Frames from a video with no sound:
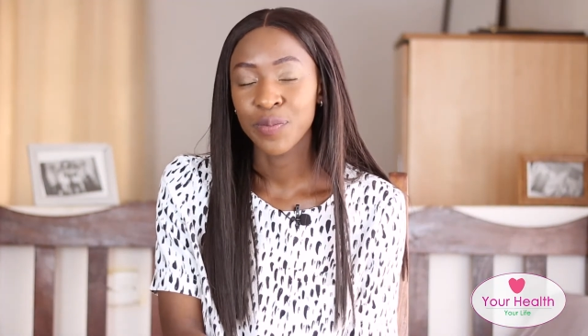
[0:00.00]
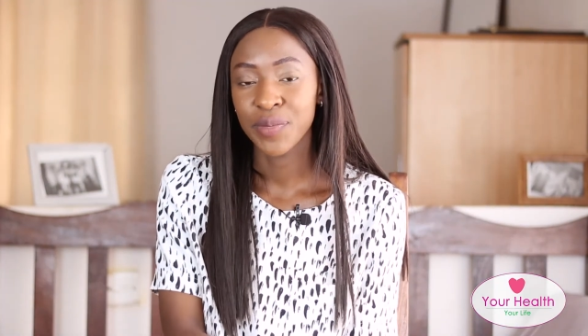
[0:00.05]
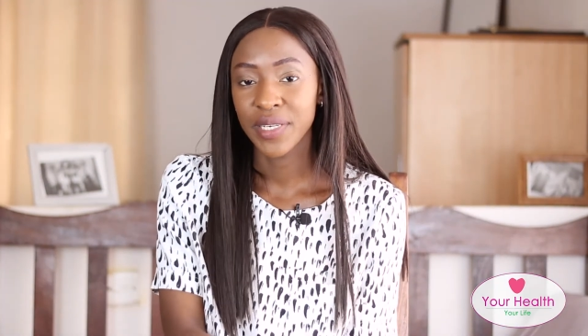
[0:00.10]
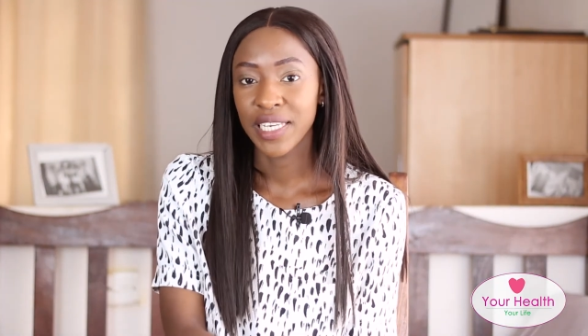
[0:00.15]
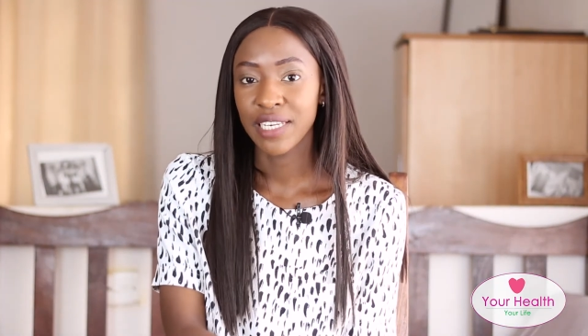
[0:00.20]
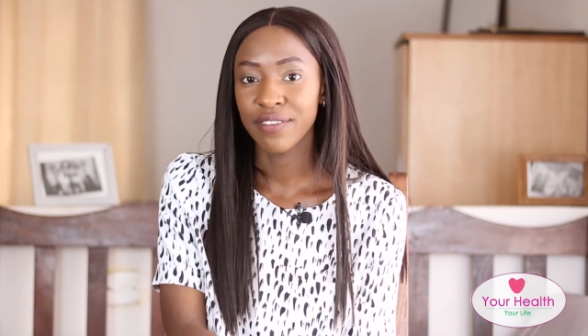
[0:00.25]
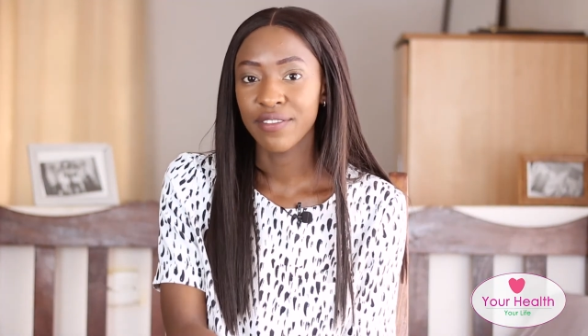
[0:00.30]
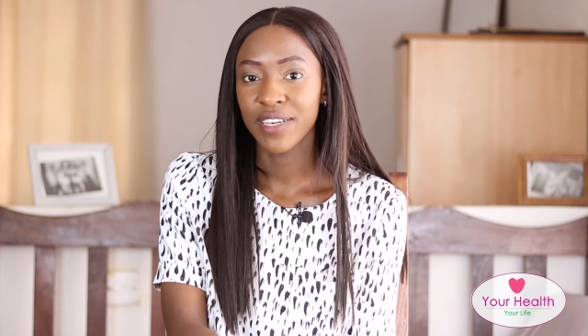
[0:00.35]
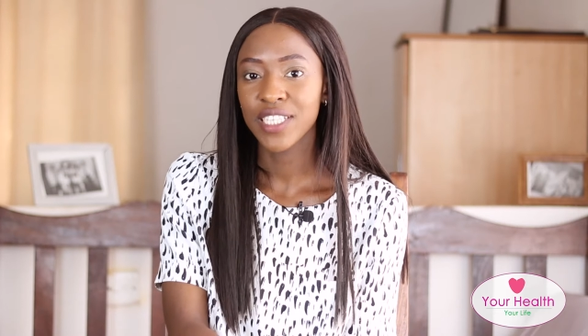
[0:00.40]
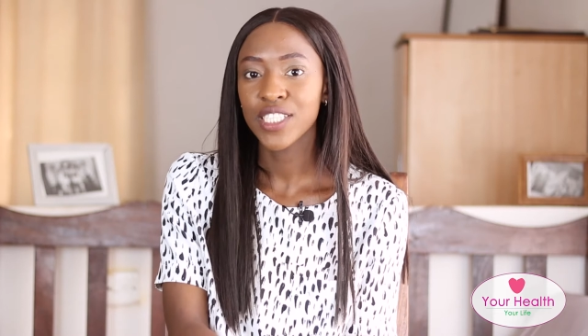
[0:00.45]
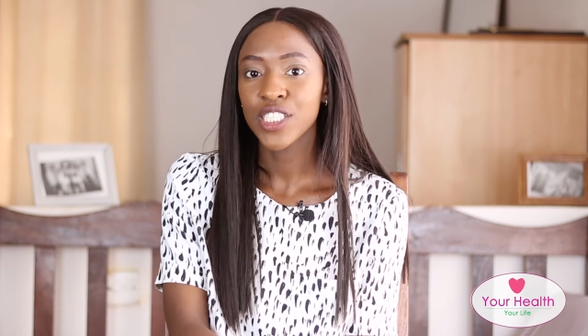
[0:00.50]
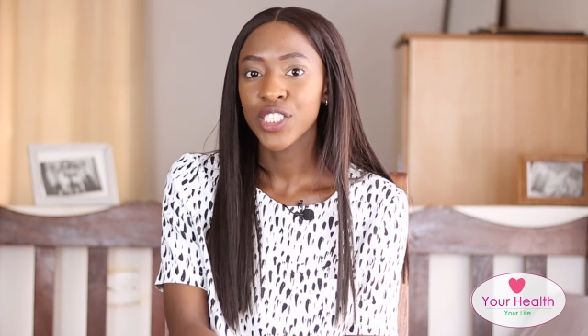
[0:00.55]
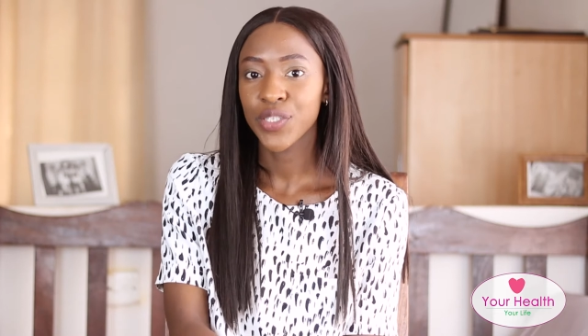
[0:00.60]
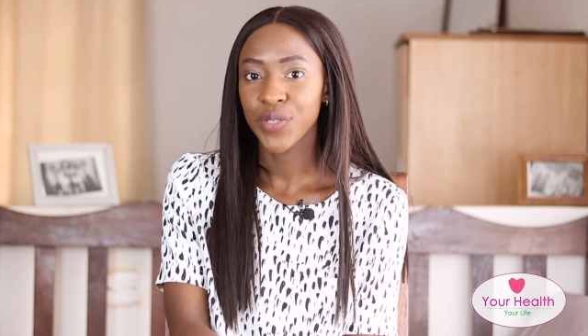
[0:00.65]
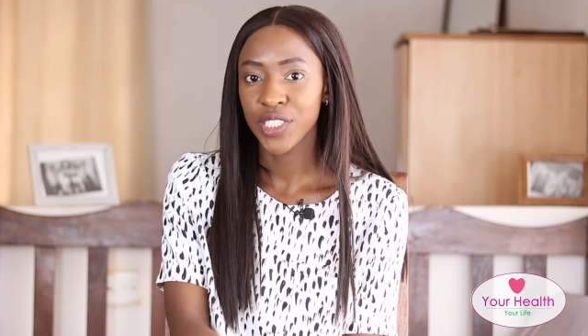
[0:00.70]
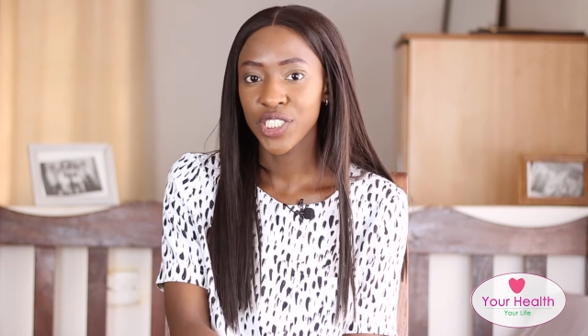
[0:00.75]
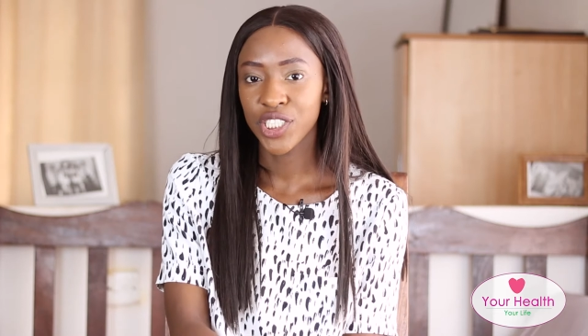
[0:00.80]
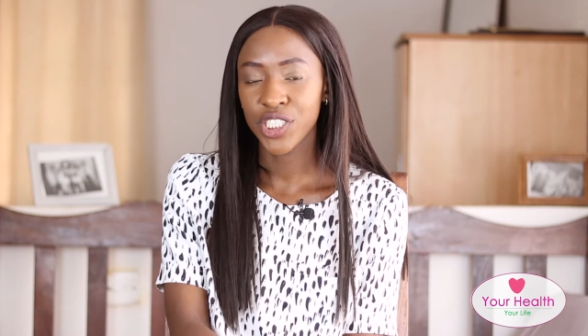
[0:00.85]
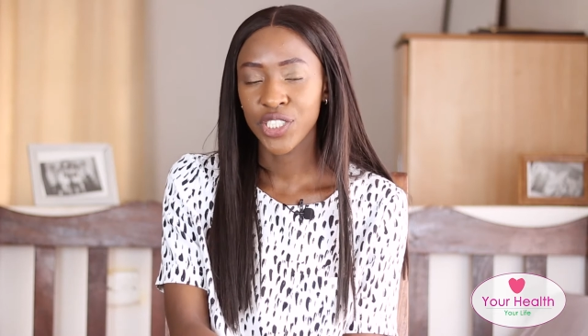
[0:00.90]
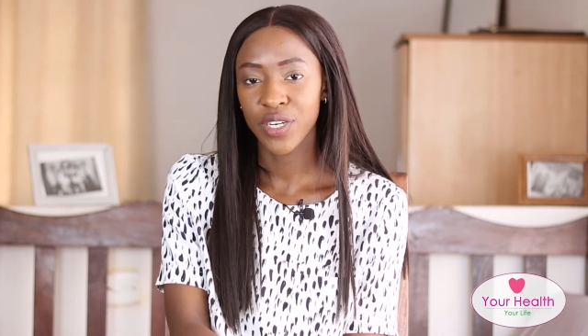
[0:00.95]
be given to
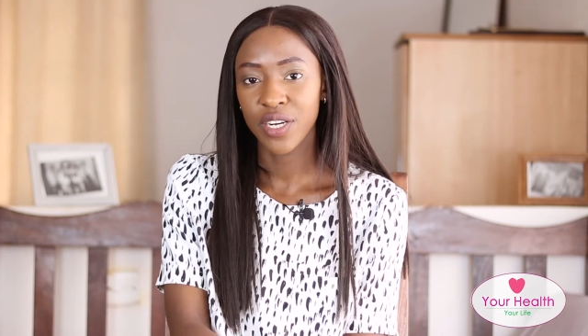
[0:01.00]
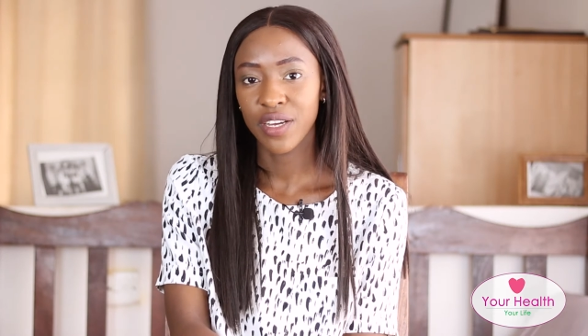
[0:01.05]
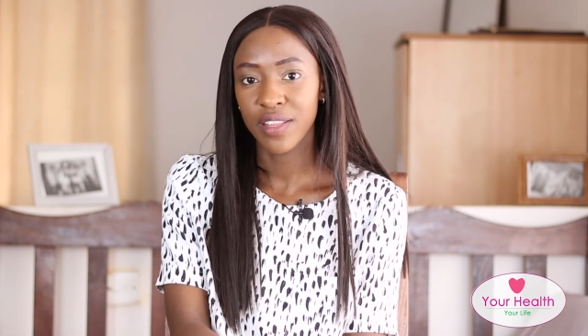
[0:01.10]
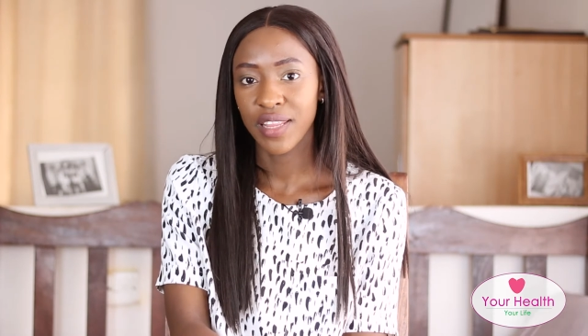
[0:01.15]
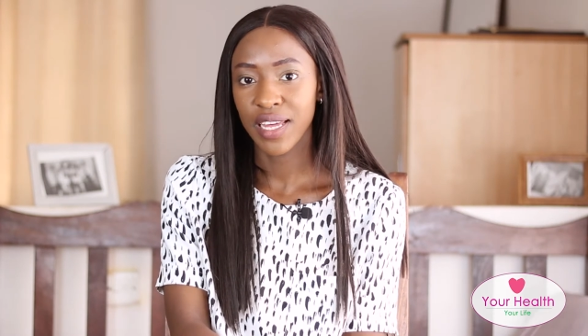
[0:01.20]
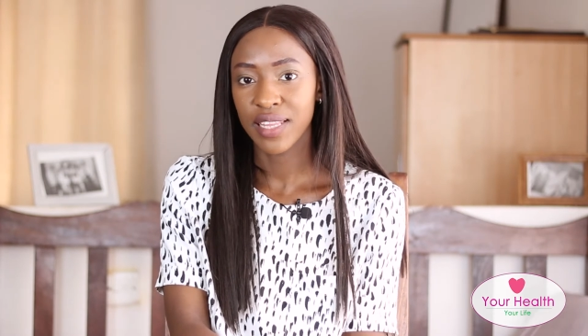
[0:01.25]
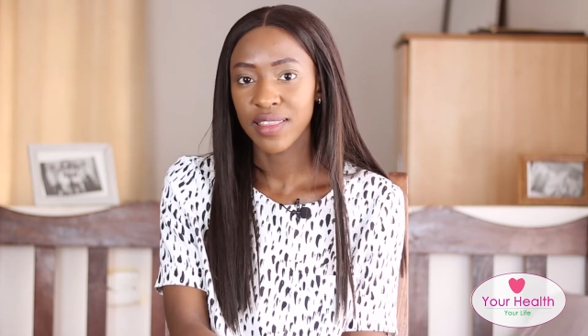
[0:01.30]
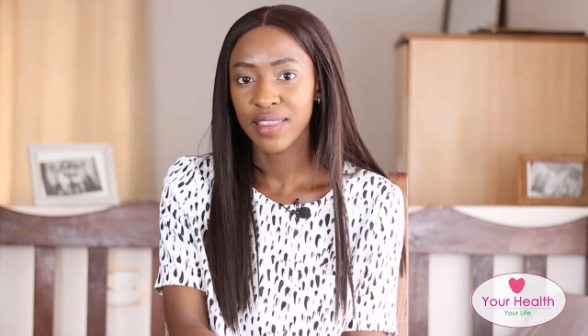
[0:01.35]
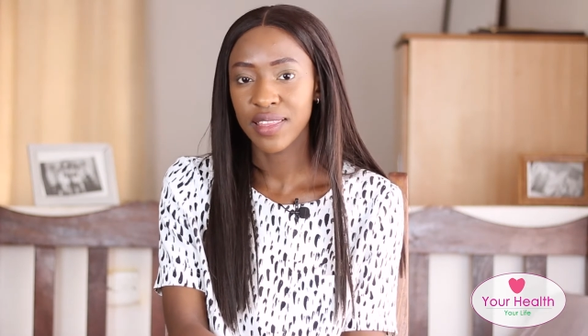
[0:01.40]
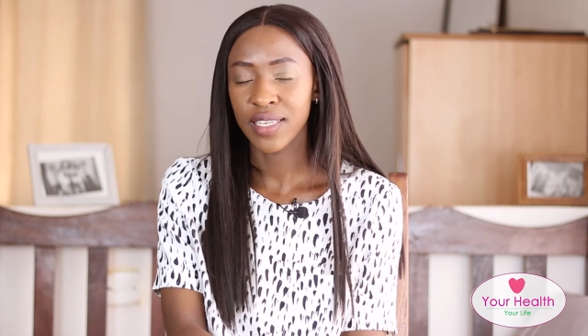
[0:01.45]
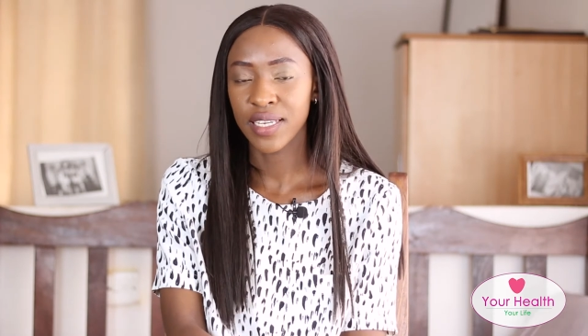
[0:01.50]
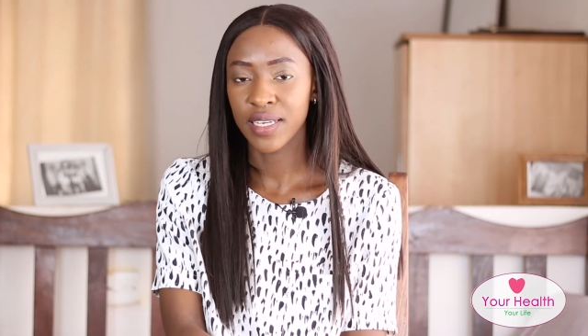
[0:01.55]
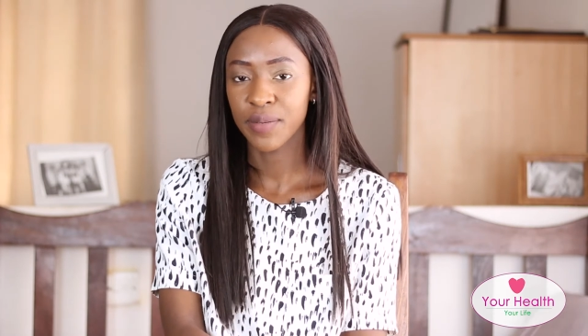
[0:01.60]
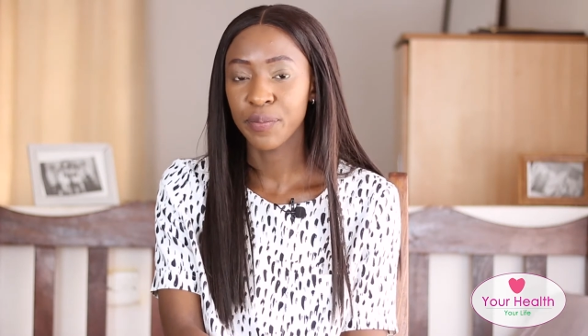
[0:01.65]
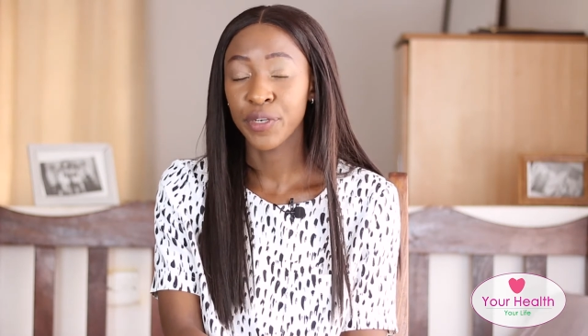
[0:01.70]
ensure that the